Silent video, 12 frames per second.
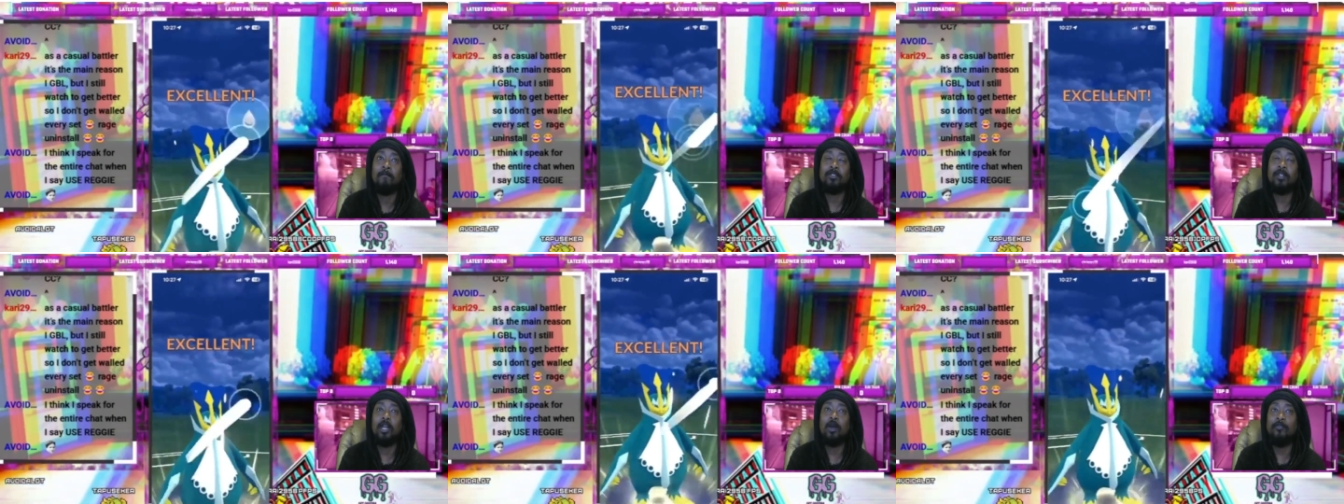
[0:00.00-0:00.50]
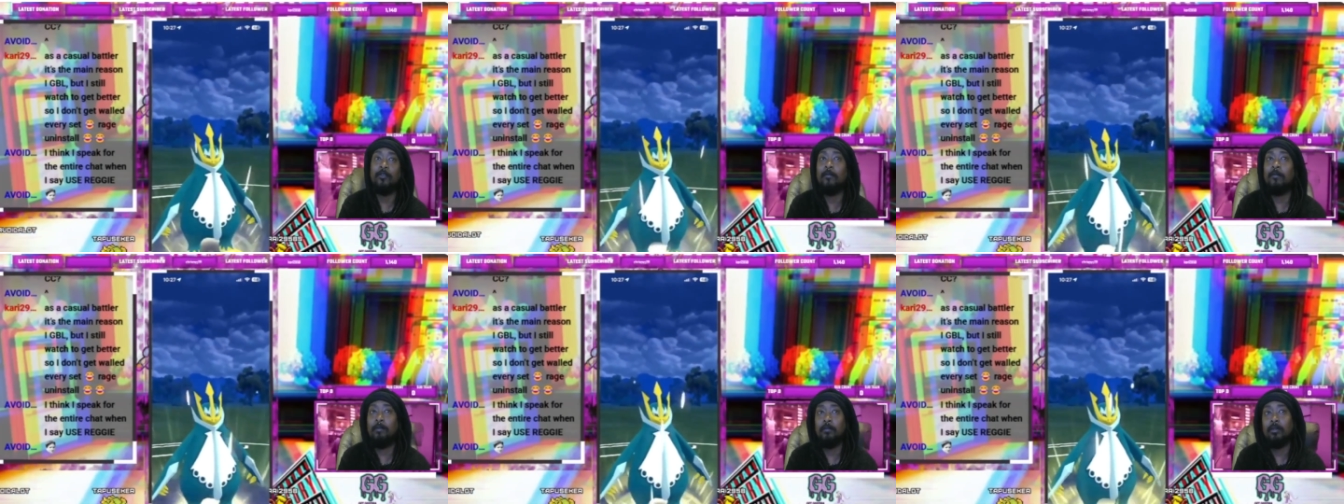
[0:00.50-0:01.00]
So they go
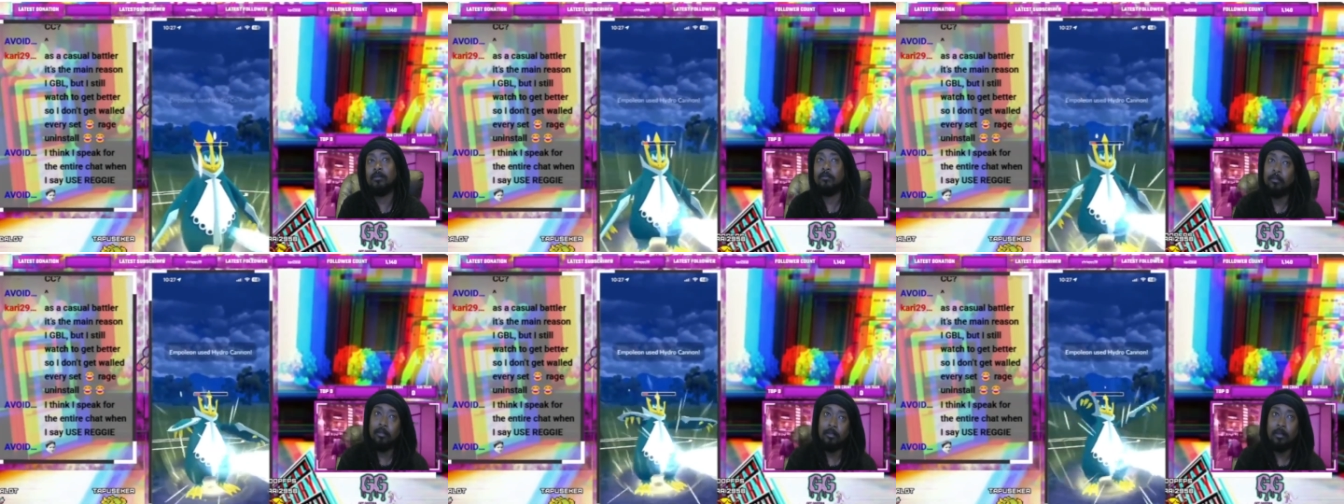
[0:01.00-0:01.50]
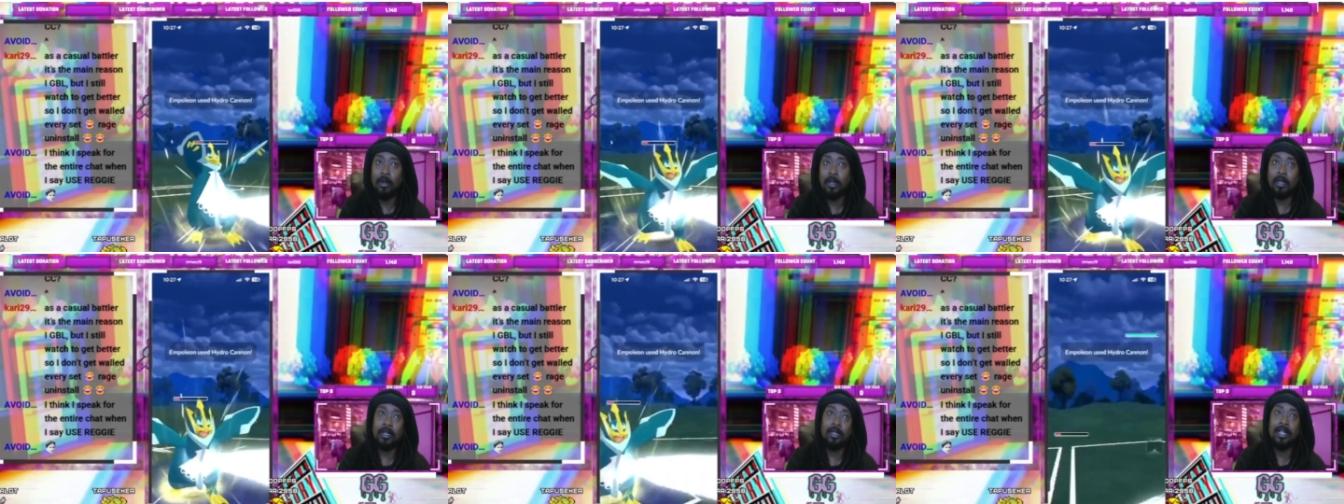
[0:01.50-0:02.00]
from
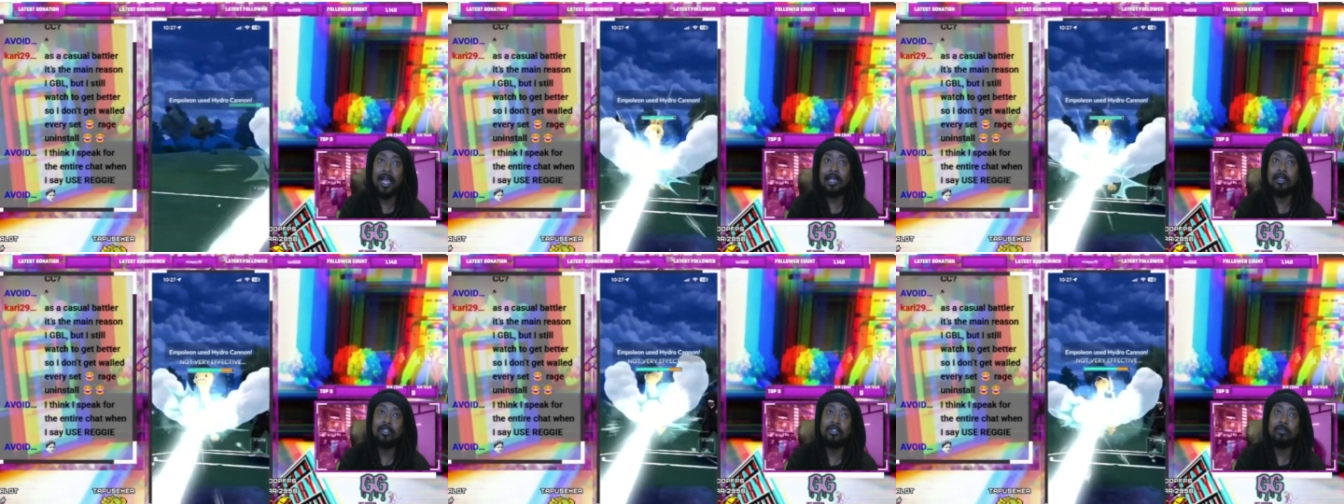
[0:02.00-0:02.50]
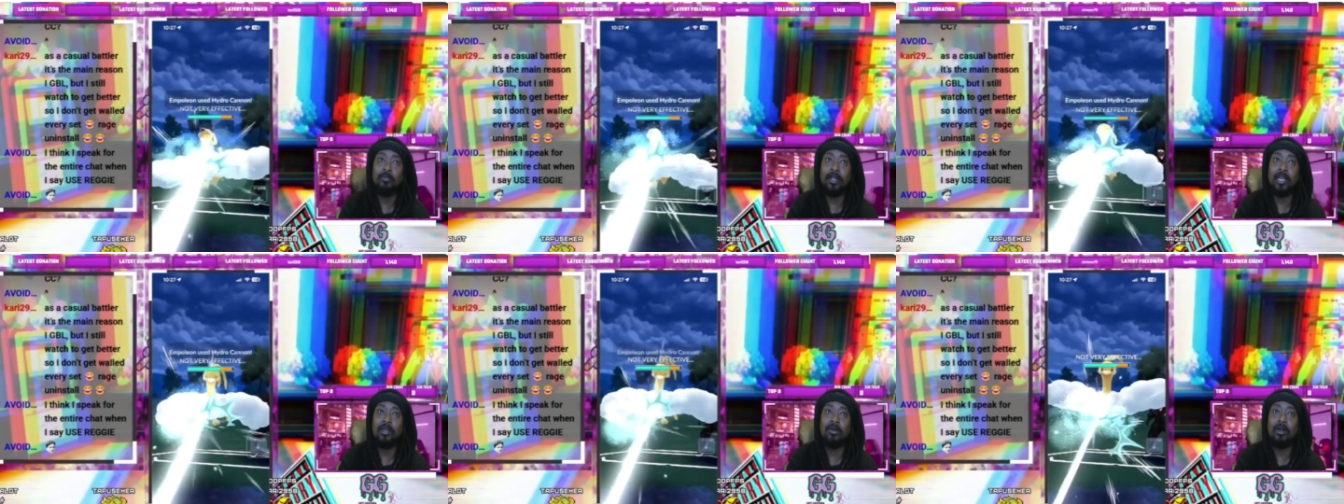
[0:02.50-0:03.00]
lackluster
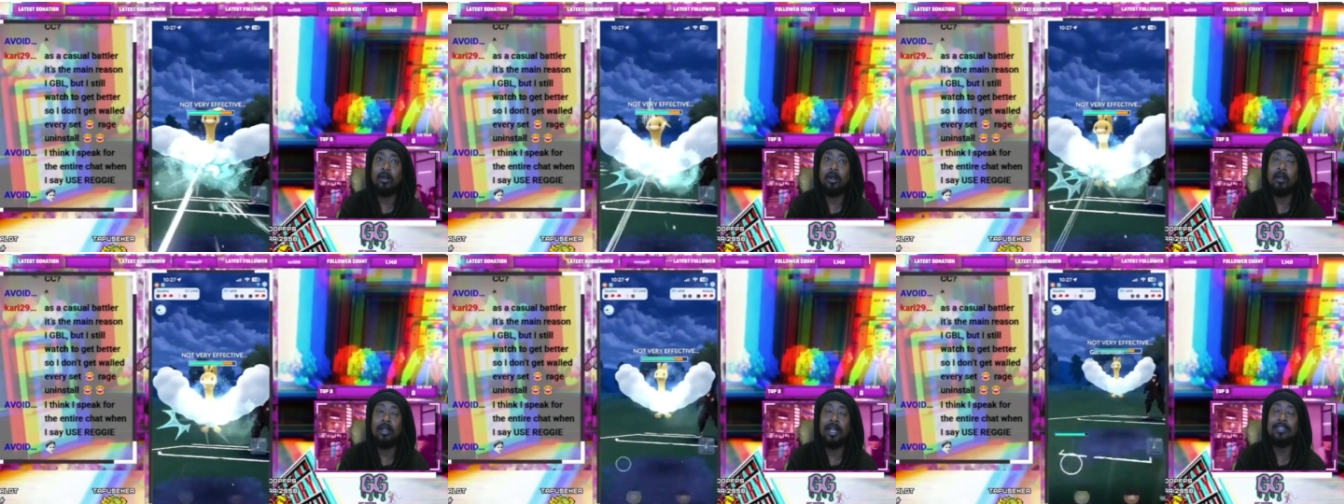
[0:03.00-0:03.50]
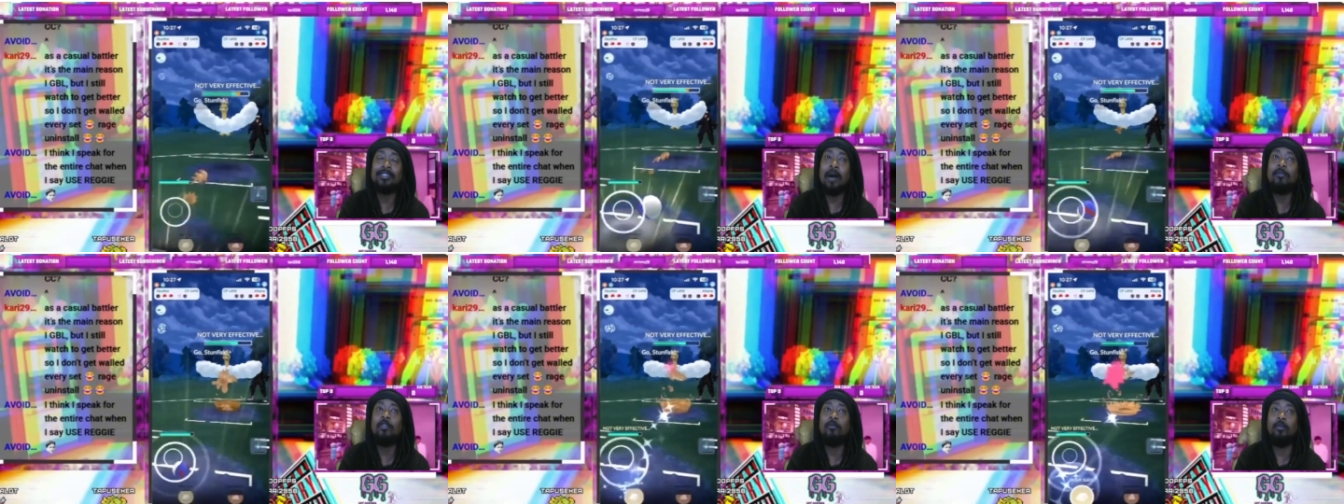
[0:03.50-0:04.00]
play or less
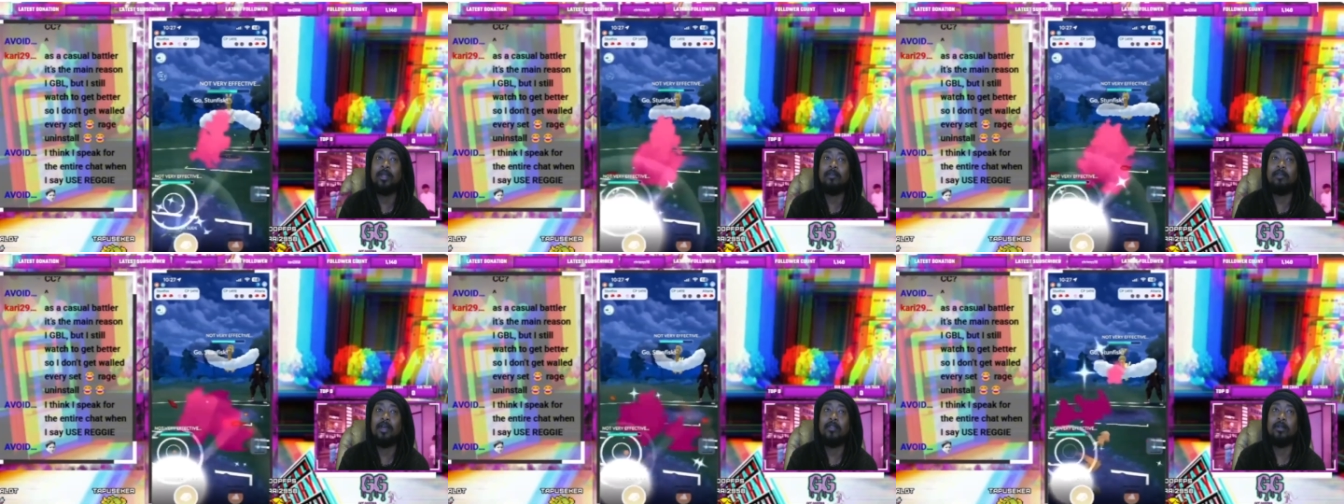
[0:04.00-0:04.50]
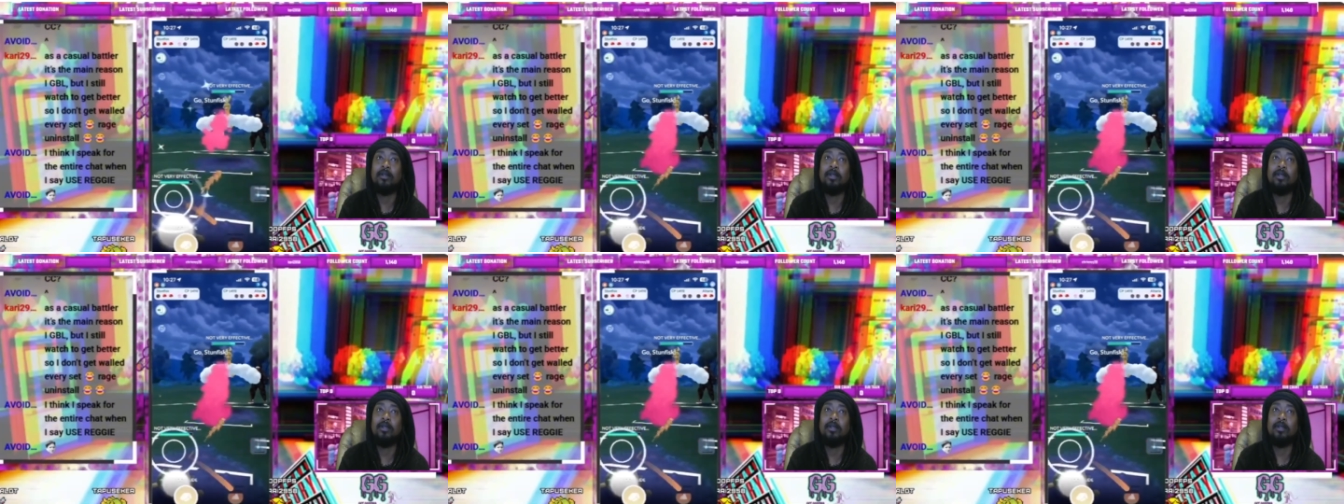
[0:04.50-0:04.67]
optimal play rather